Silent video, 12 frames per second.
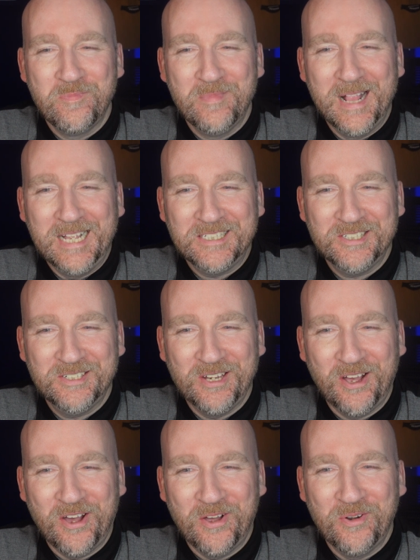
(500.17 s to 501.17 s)
Let's
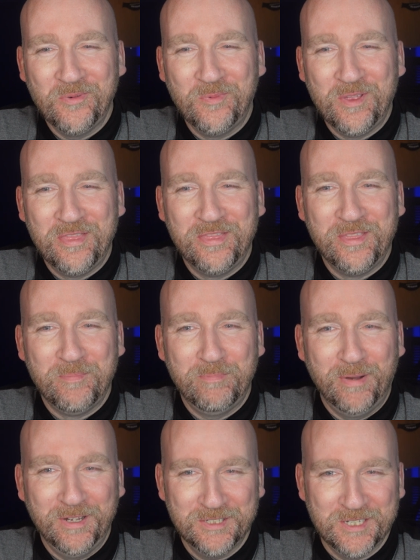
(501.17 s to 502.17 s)
start with the
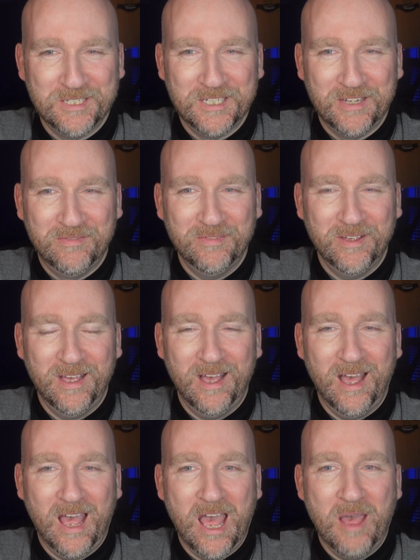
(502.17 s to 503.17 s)
positive.
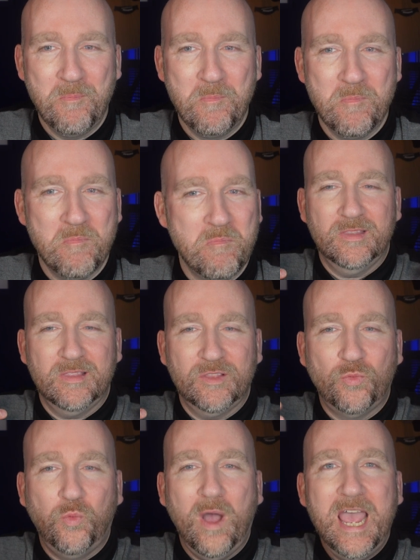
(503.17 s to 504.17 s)
The
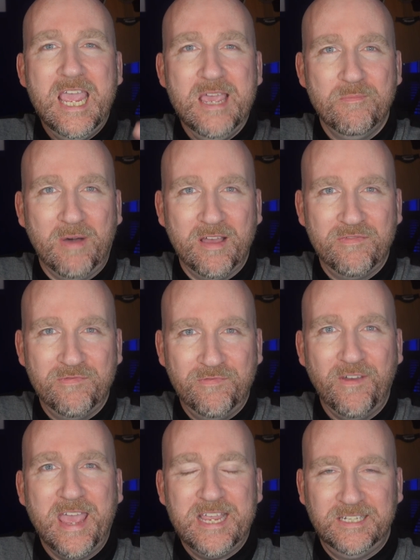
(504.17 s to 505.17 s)
way my
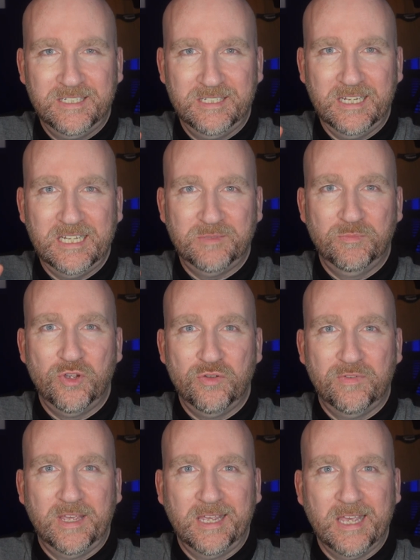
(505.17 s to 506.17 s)
face is
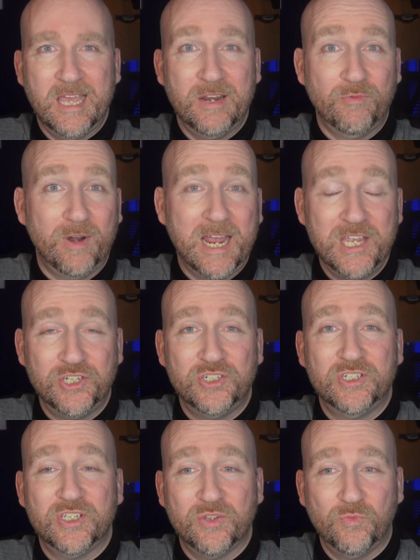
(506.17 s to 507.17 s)
moving in
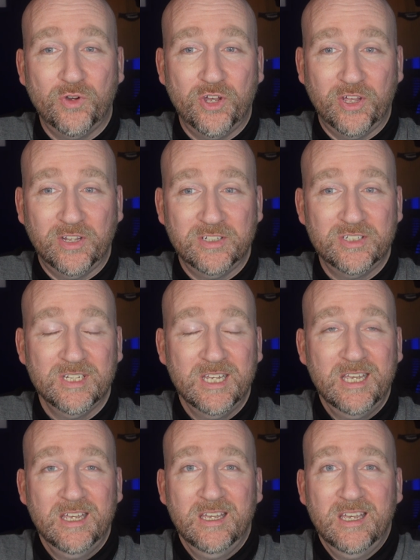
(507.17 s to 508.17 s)
relation to the words
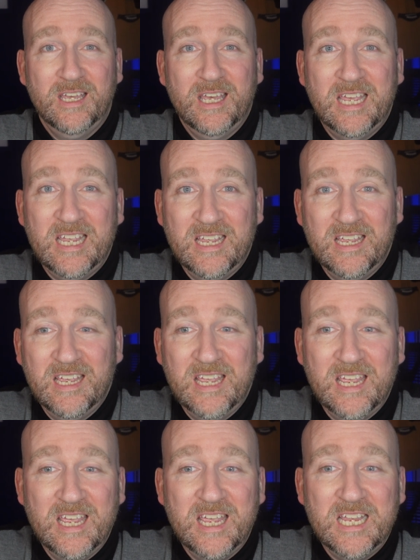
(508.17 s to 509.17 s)

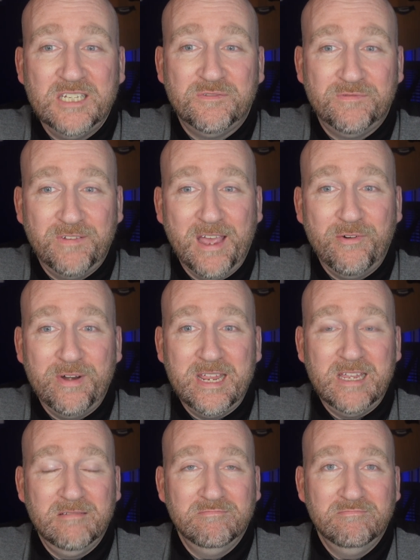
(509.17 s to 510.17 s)
is
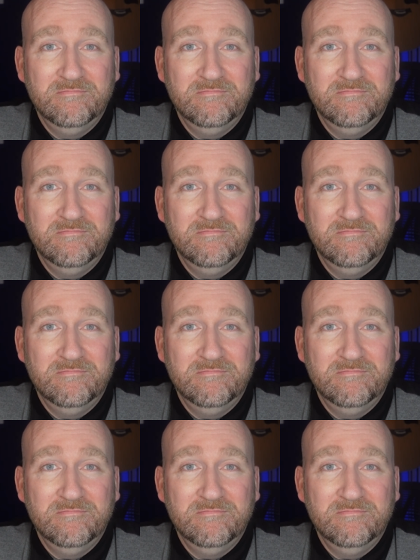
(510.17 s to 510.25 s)
very